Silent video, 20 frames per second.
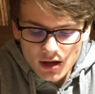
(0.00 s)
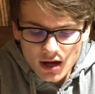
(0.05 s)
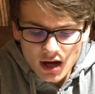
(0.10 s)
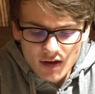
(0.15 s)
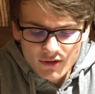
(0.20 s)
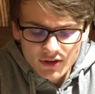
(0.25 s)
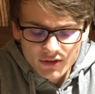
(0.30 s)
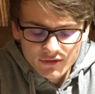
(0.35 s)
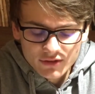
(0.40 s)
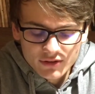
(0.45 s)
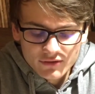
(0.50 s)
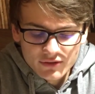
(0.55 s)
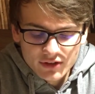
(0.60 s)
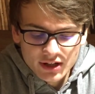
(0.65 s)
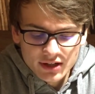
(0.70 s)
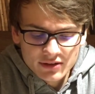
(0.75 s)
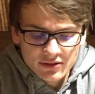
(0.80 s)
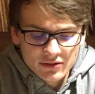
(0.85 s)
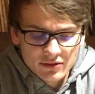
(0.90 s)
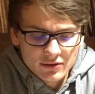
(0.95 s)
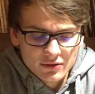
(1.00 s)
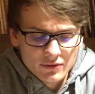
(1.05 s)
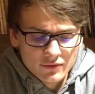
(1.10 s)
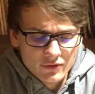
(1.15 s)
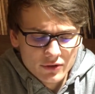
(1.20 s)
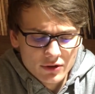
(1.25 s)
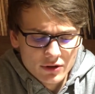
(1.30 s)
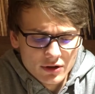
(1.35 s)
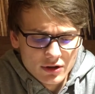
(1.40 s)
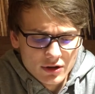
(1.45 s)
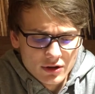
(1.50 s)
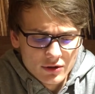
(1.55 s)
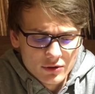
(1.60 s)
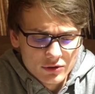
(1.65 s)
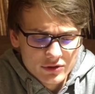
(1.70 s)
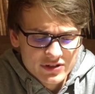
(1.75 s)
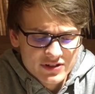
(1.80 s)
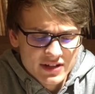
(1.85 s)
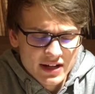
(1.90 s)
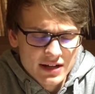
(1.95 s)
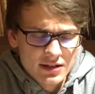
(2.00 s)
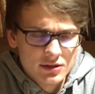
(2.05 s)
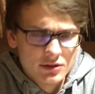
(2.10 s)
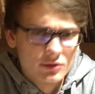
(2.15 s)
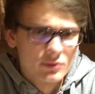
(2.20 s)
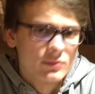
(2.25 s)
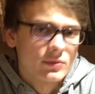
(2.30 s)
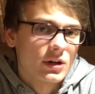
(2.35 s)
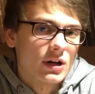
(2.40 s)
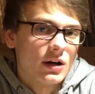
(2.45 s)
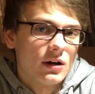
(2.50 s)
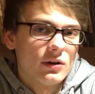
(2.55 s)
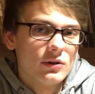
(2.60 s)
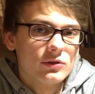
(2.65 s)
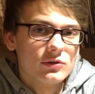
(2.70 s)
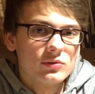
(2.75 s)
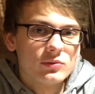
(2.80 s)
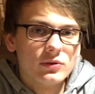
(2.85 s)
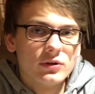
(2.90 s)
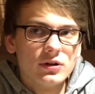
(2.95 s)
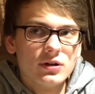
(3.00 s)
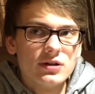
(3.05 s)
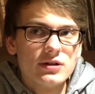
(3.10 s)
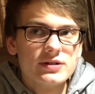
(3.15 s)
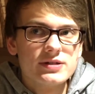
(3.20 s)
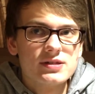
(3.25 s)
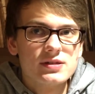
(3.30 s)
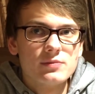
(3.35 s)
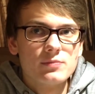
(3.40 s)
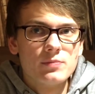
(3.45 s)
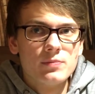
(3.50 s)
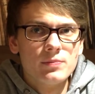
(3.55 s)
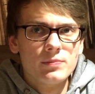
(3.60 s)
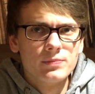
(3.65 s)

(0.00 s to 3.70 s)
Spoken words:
Other than that, the stadium count was a